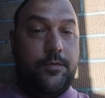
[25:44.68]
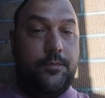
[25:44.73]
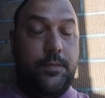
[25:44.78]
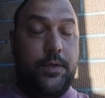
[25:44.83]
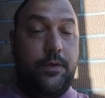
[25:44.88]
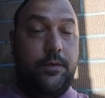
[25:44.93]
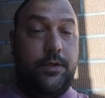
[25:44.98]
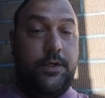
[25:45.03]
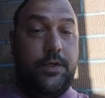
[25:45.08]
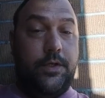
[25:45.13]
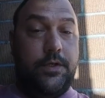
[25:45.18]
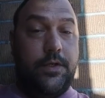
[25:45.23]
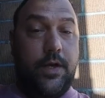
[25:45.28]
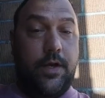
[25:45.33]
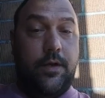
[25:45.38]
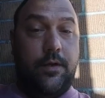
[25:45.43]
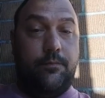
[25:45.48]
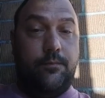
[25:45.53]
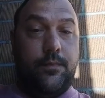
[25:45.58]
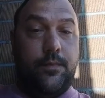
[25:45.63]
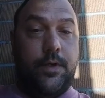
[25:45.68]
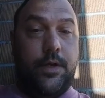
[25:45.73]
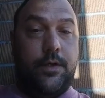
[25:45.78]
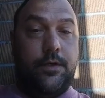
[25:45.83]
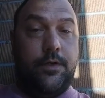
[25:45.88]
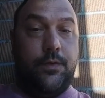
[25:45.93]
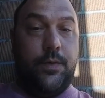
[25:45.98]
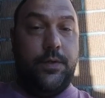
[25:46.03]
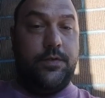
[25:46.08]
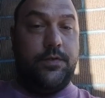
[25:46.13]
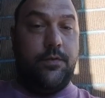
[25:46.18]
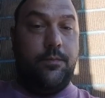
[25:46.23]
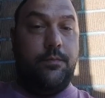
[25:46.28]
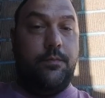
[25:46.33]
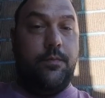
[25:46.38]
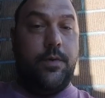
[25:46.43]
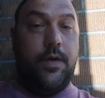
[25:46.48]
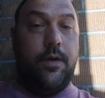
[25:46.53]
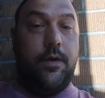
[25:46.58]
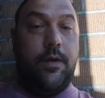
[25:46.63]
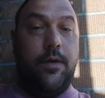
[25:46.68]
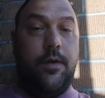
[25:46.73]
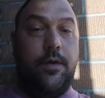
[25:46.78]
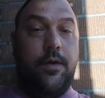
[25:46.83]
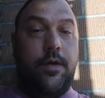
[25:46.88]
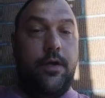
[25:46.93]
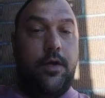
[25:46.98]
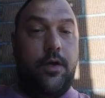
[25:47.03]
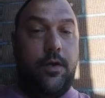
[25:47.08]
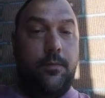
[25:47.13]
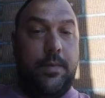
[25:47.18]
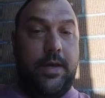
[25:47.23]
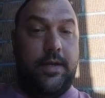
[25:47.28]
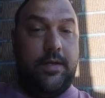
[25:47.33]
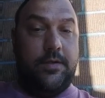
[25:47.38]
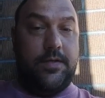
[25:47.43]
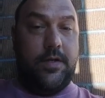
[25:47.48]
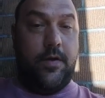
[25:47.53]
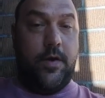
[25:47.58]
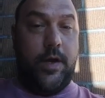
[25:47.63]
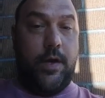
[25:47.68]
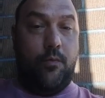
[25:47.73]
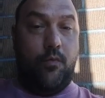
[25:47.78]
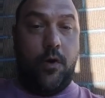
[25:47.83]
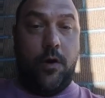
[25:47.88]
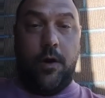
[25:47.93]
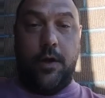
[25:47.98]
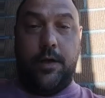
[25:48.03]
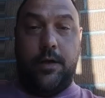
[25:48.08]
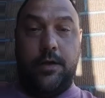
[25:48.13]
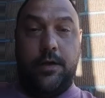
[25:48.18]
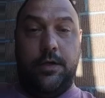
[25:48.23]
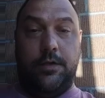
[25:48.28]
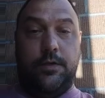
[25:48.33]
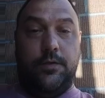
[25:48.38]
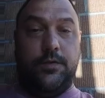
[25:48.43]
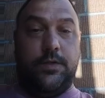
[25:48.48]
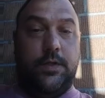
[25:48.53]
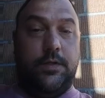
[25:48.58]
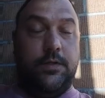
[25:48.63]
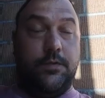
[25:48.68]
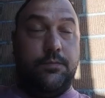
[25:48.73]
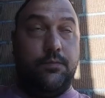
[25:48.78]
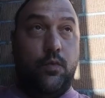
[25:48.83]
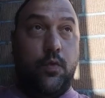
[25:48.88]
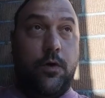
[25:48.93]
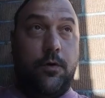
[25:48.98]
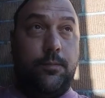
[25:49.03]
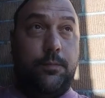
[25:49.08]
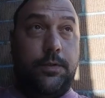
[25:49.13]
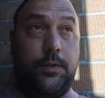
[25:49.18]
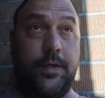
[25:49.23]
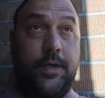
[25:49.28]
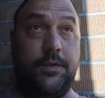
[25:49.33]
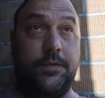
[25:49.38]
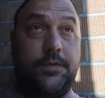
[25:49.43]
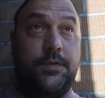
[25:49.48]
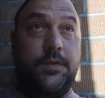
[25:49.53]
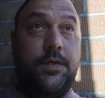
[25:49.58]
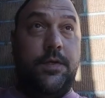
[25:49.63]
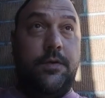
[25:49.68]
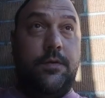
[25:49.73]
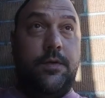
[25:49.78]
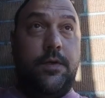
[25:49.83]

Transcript: merely doing some humanitarian work using this workforce